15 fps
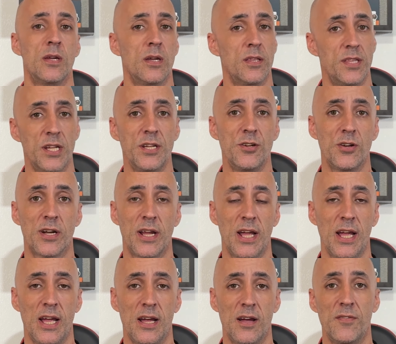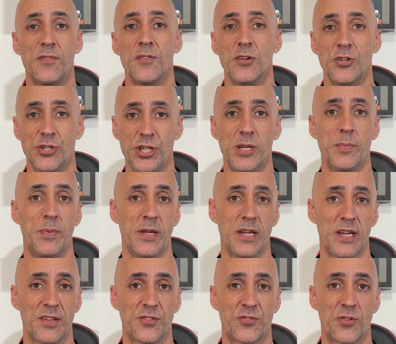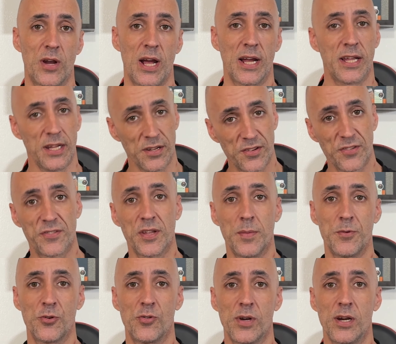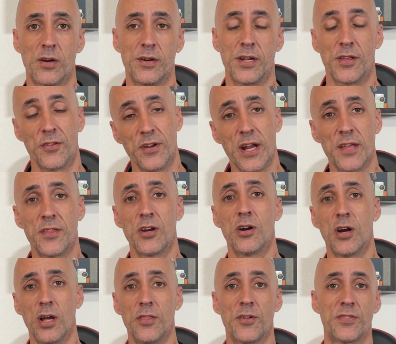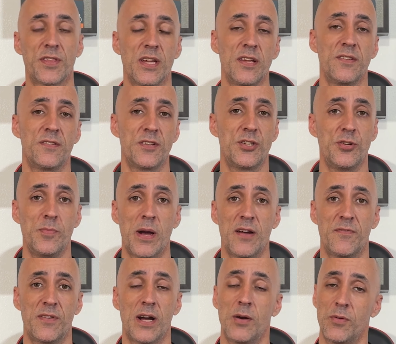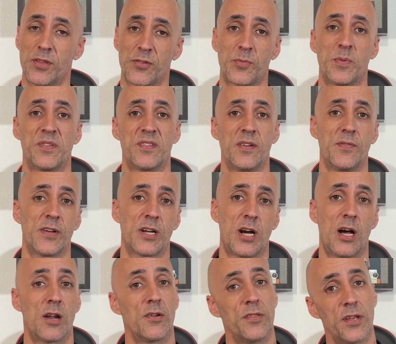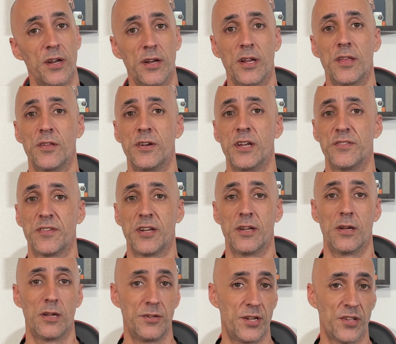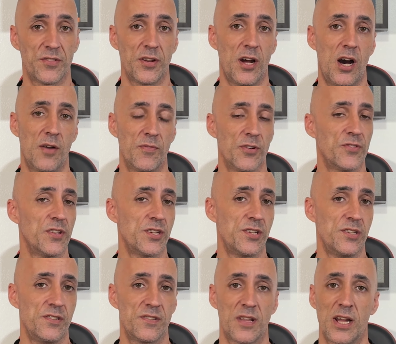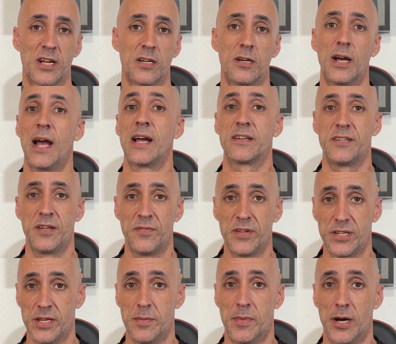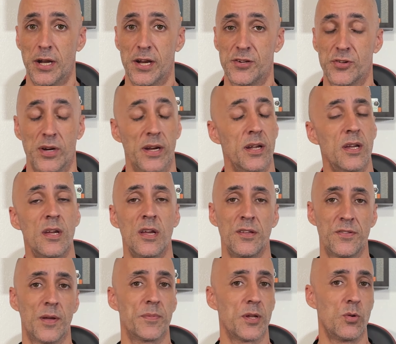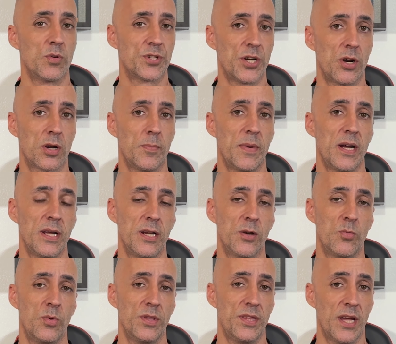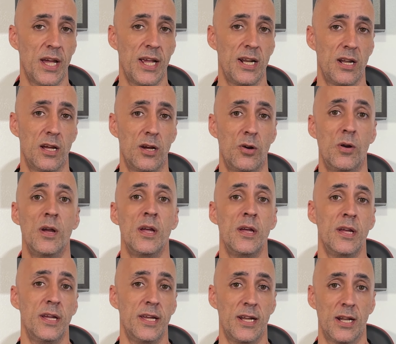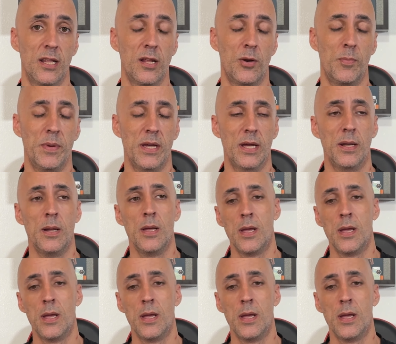Then you're going to have GPS tracking to some degree or another. Now, there are other things that you might find with a specific collar that another doesn't offer, such as like activity monitoring, something we'll talk about here with the Halo in a little bit.